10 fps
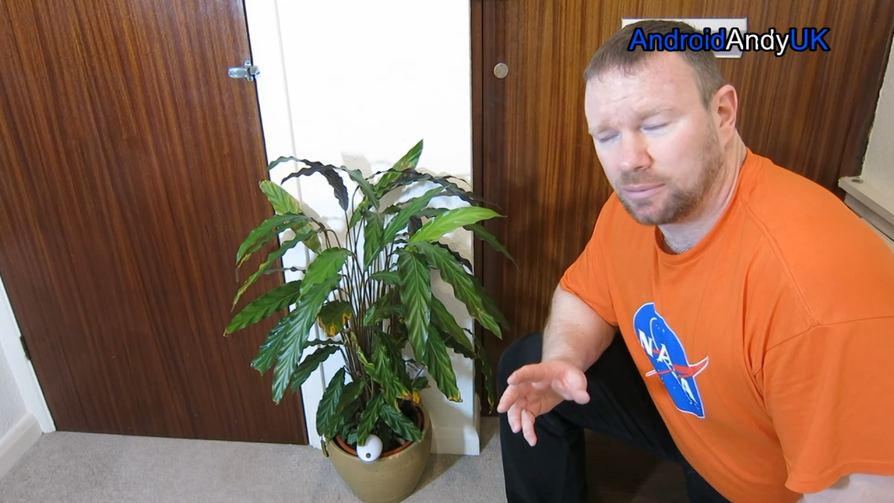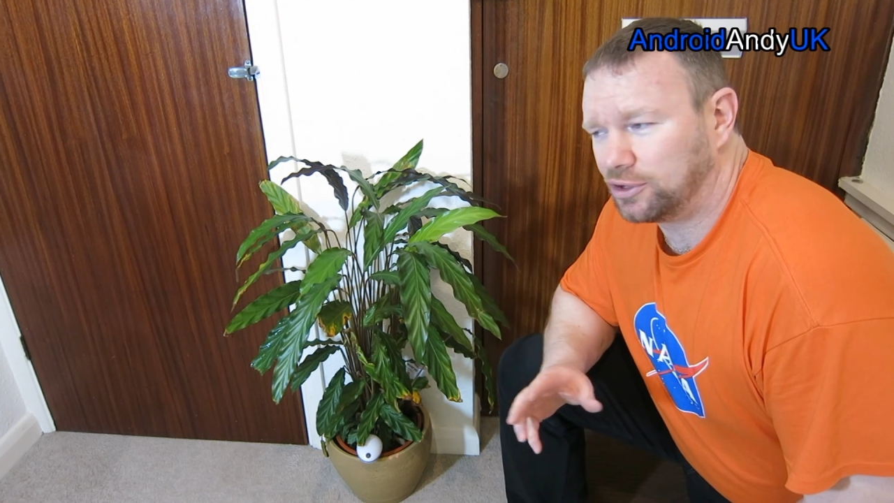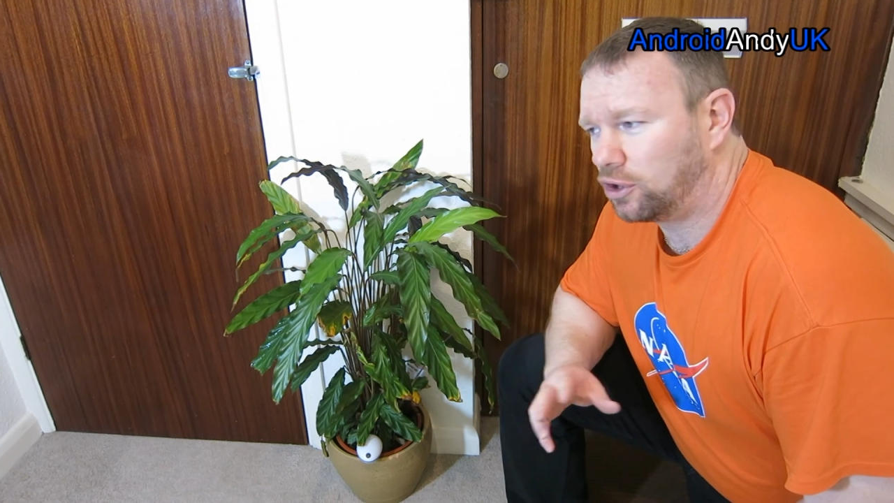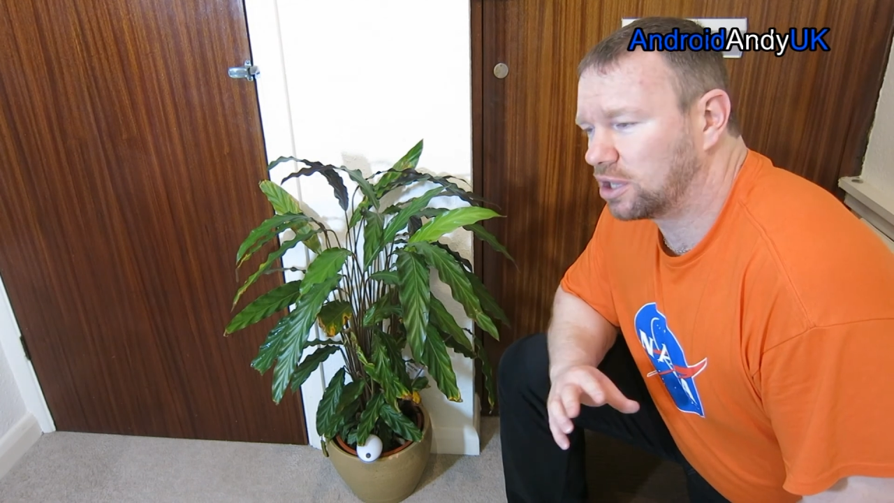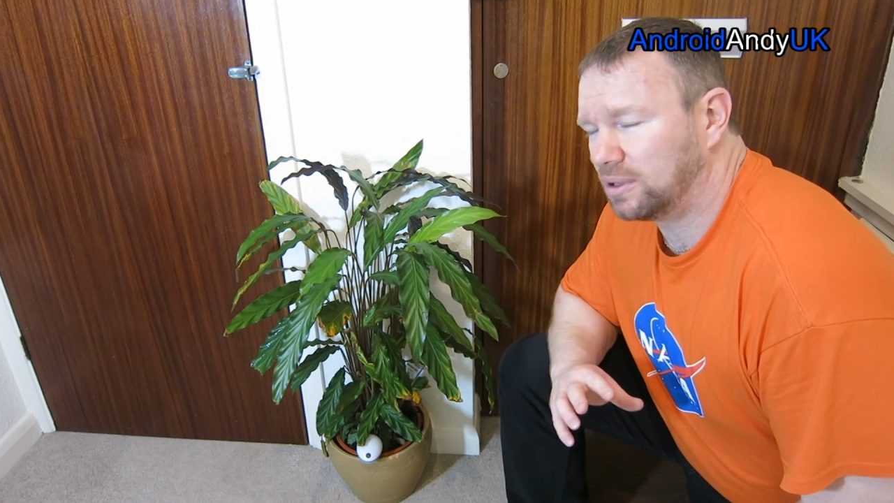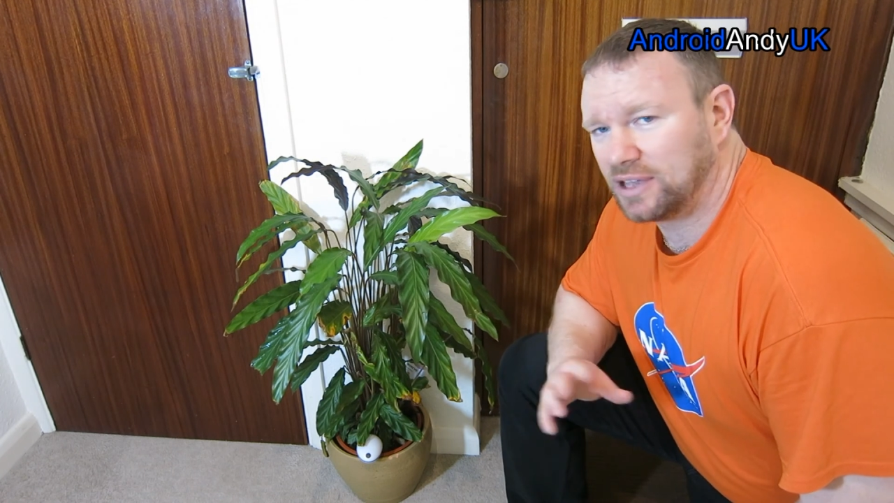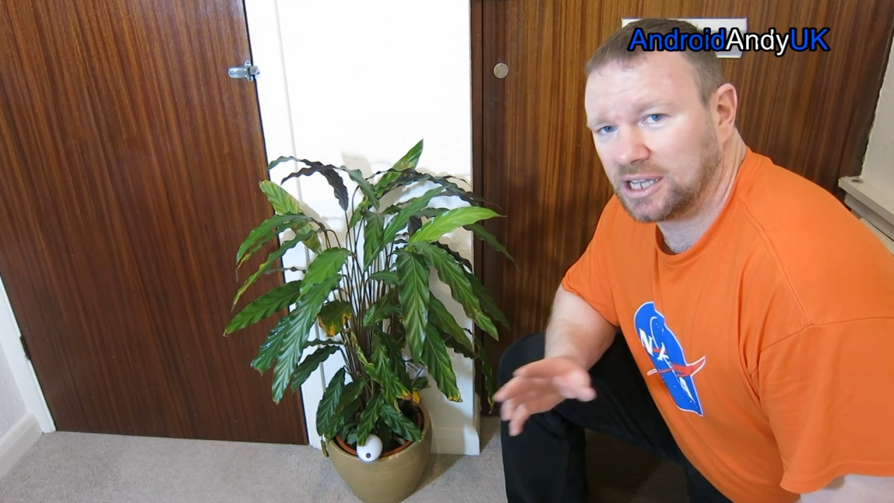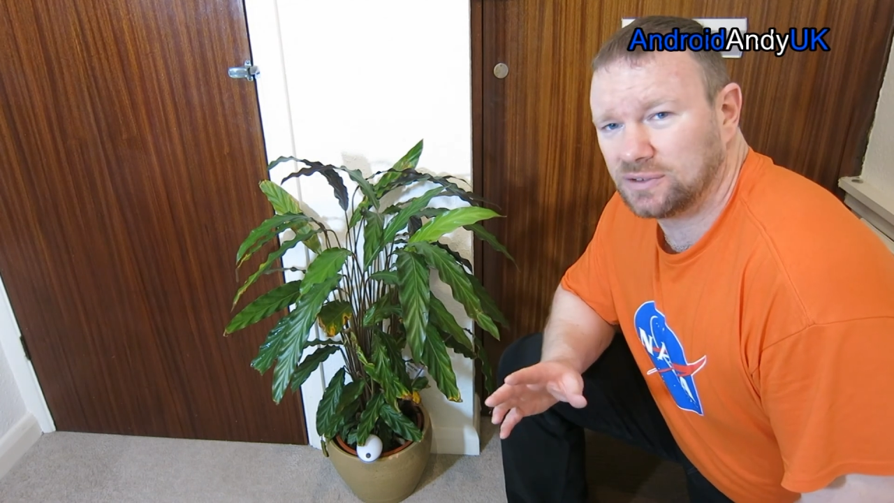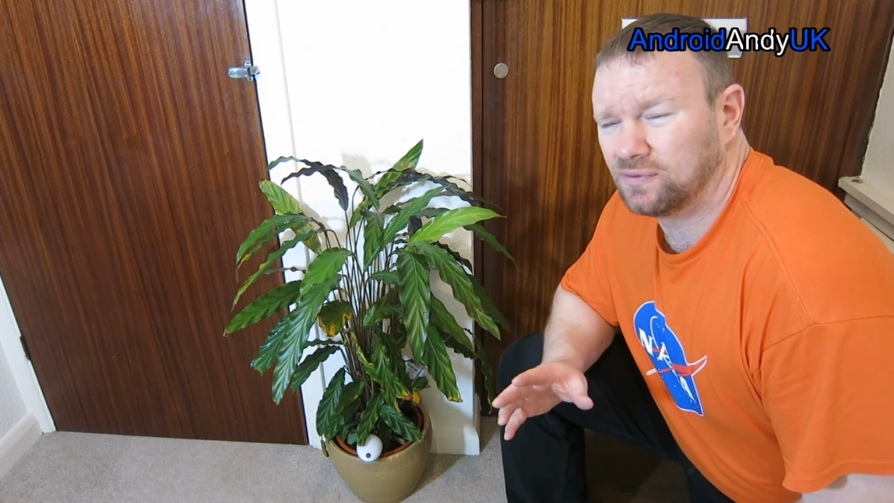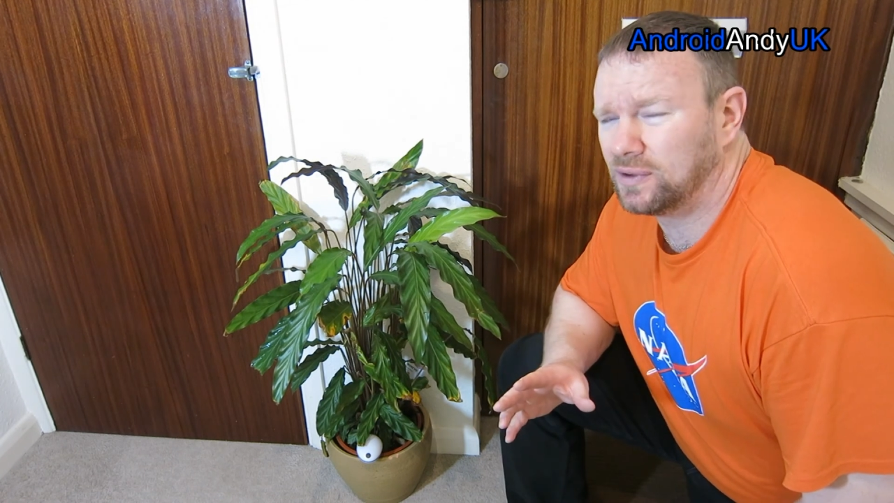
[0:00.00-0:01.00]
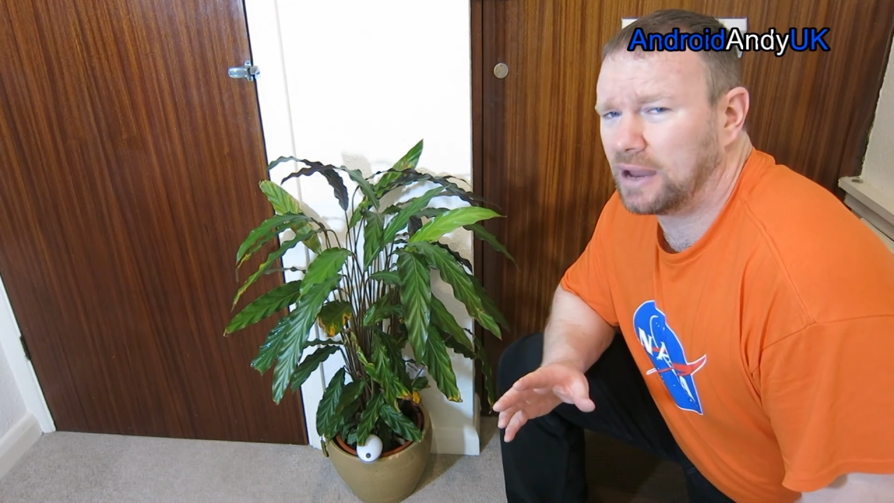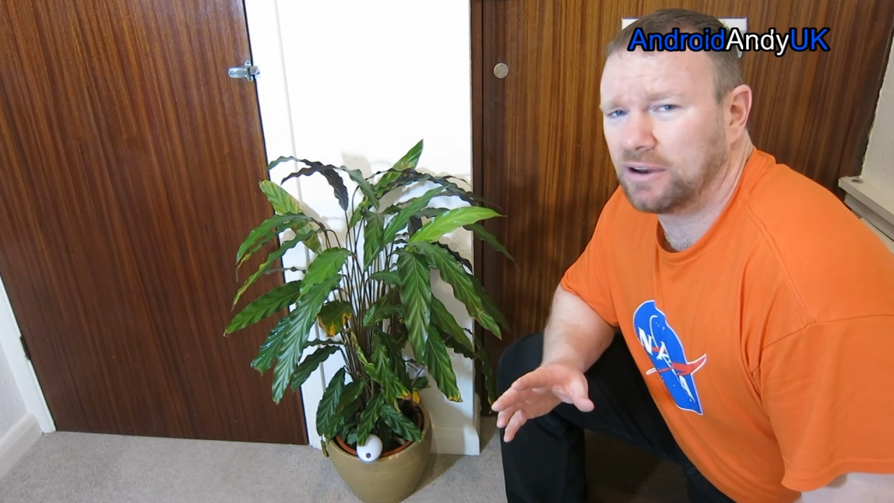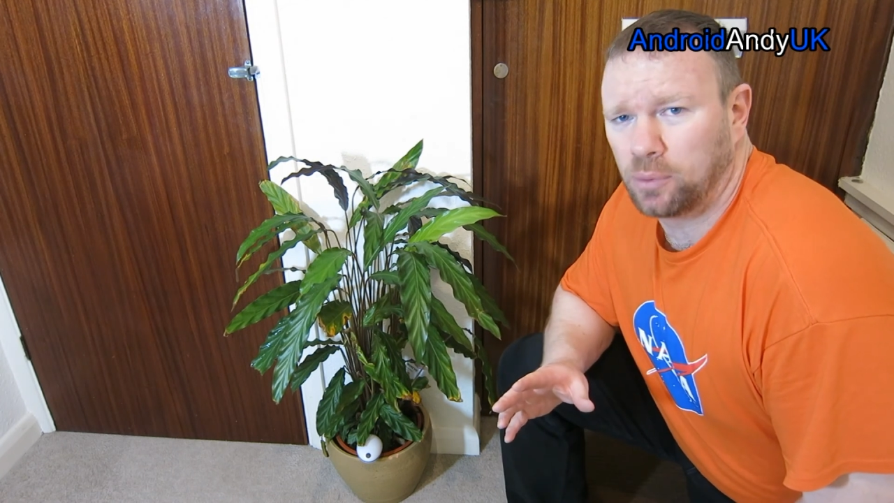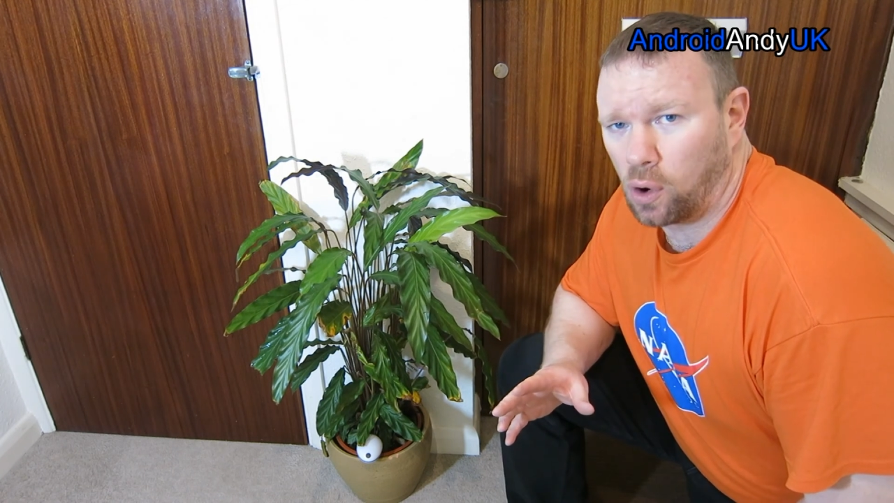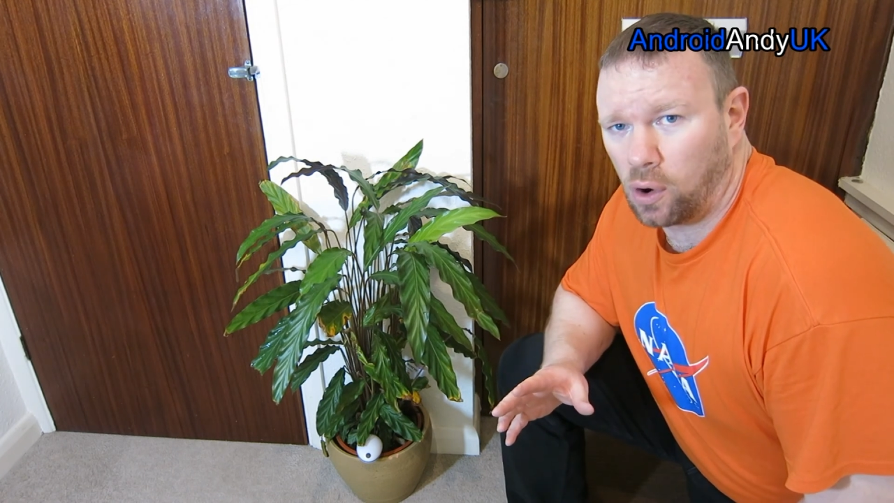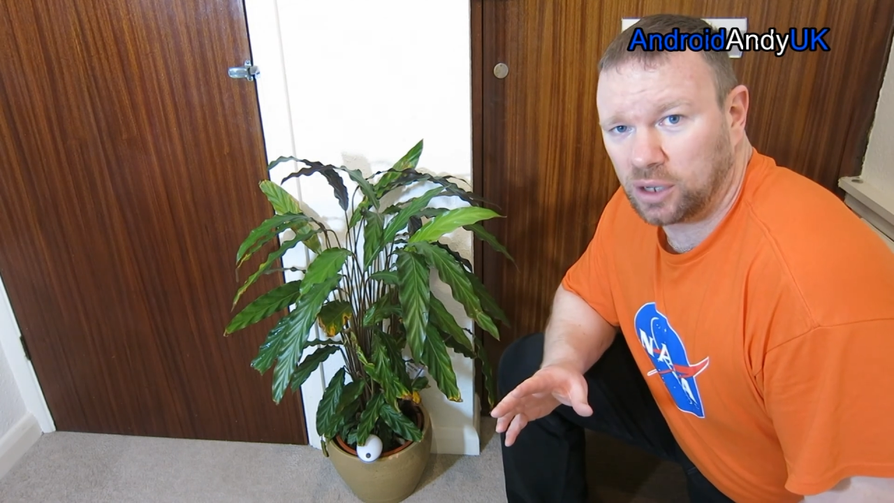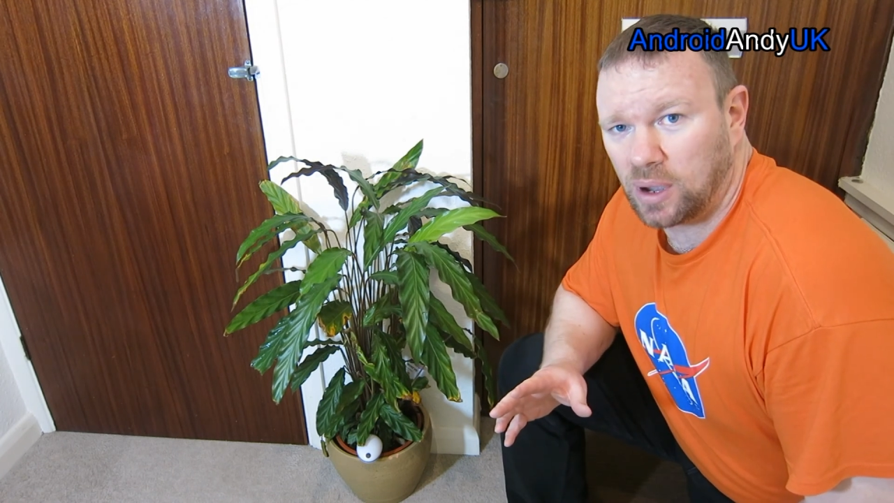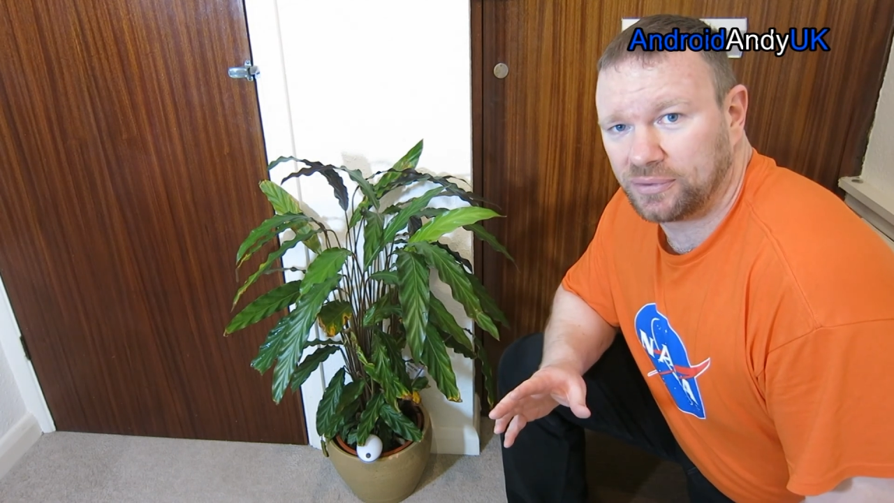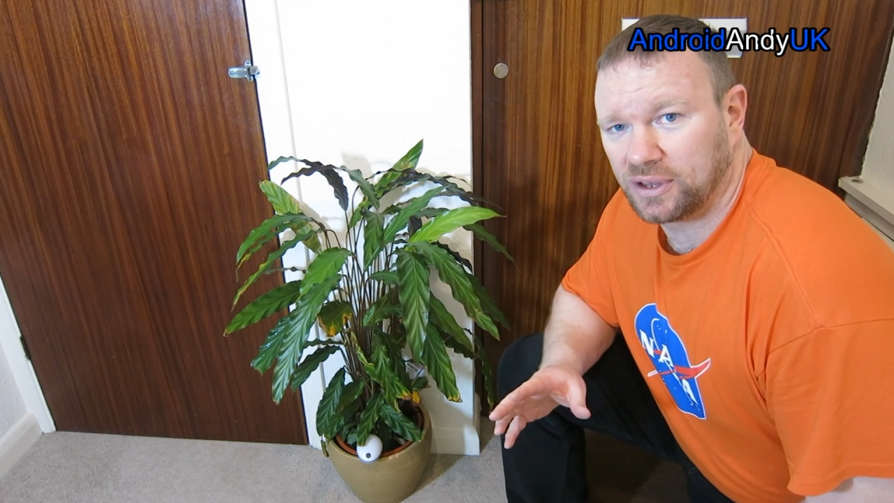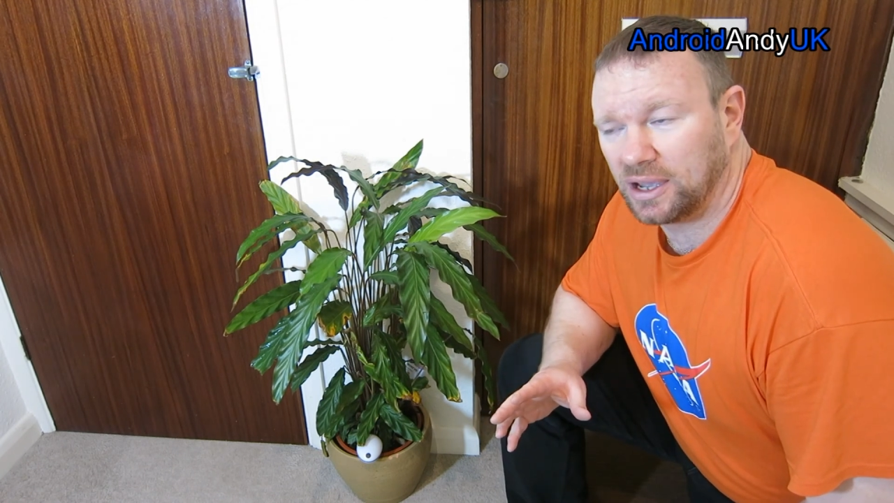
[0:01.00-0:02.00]
The documentation very poor on the
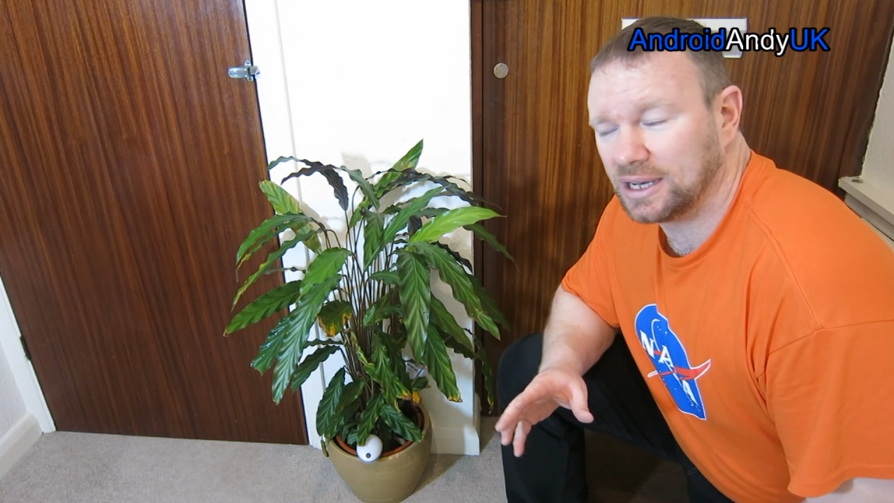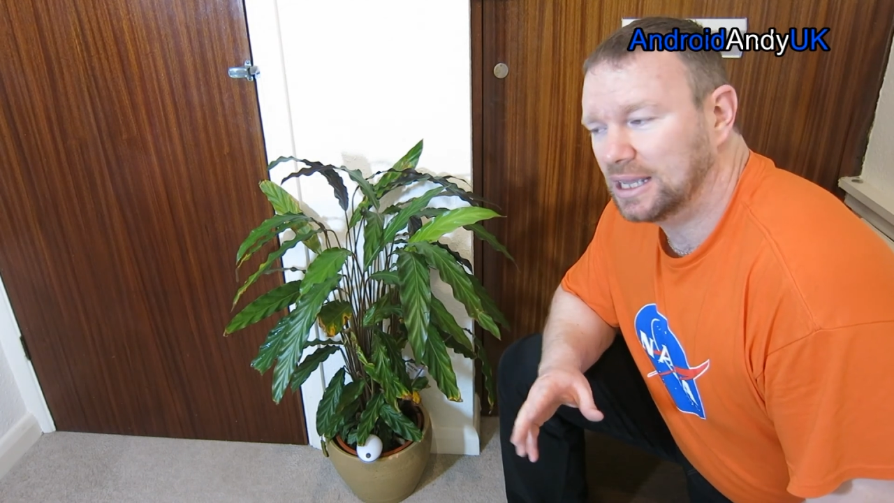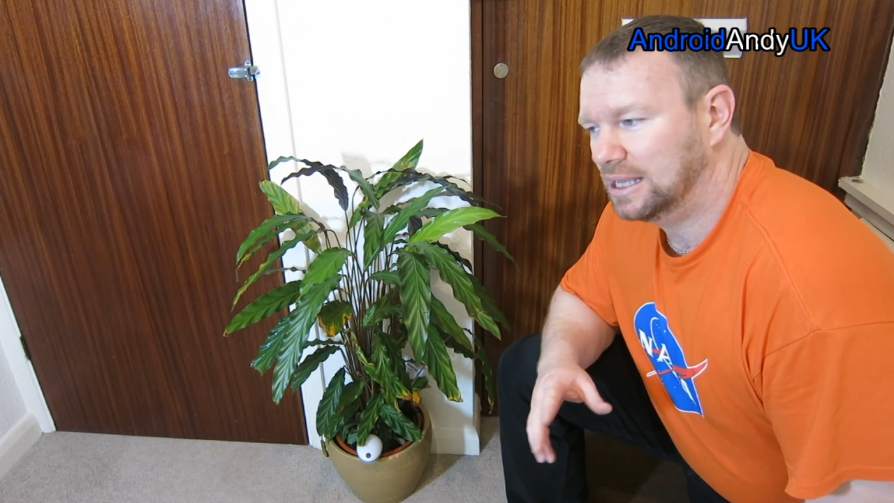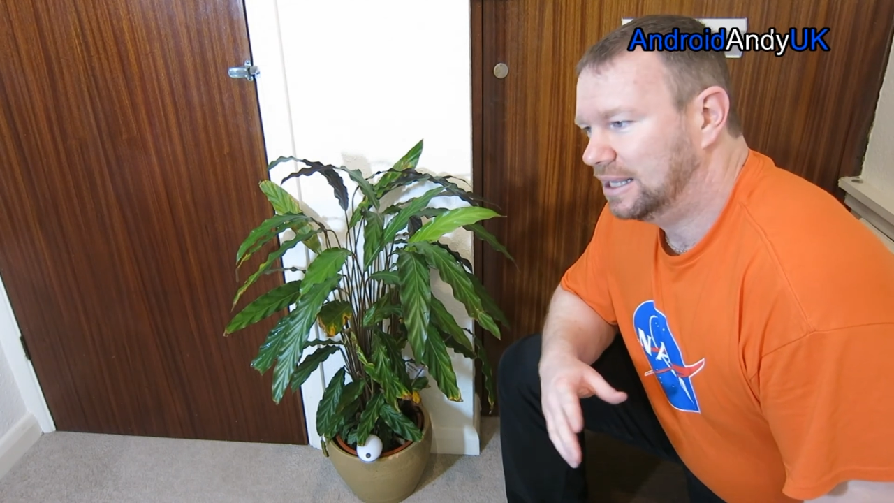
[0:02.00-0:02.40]
website.